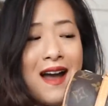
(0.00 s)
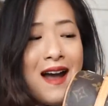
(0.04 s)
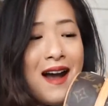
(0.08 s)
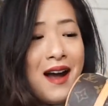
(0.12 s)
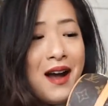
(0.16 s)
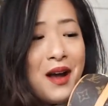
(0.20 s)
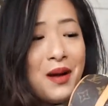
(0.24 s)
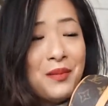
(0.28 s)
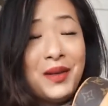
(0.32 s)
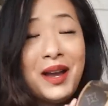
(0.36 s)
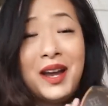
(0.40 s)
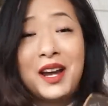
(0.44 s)

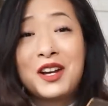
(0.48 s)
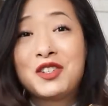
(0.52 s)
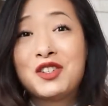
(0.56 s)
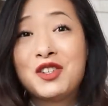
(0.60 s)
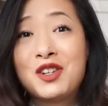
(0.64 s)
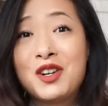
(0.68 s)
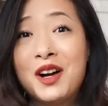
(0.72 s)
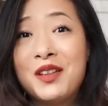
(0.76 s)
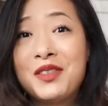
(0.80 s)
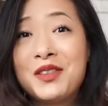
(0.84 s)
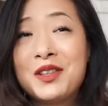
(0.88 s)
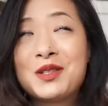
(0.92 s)
I
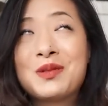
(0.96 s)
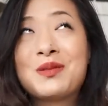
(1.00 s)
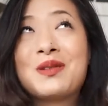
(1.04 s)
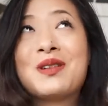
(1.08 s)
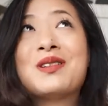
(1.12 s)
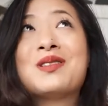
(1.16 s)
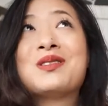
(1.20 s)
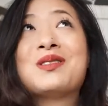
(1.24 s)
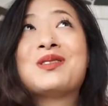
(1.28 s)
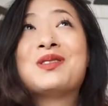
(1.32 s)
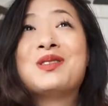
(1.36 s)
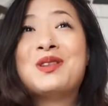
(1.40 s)
actually got this when
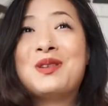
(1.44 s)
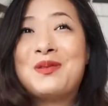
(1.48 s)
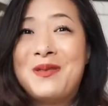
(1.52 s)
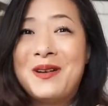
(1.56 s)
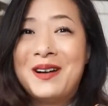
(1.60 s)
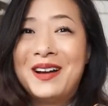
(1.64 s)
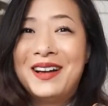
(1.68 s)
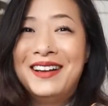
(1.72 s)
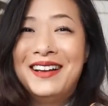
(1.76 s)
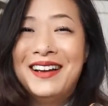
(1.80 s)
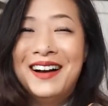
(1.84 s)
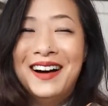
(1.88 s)
I was
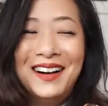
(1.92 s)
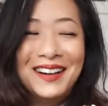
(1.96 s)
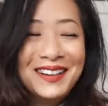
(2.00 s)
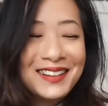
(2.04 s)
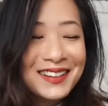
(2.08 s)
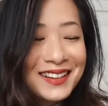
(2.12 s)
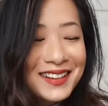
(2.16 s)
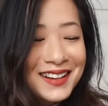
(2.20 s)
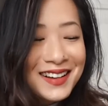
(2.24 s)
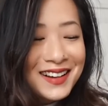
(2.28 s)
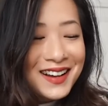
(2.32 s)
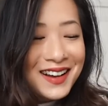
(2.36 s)
super
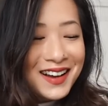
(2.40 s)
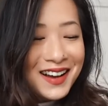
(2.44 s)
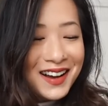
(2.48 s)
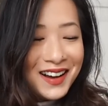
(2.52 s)
young.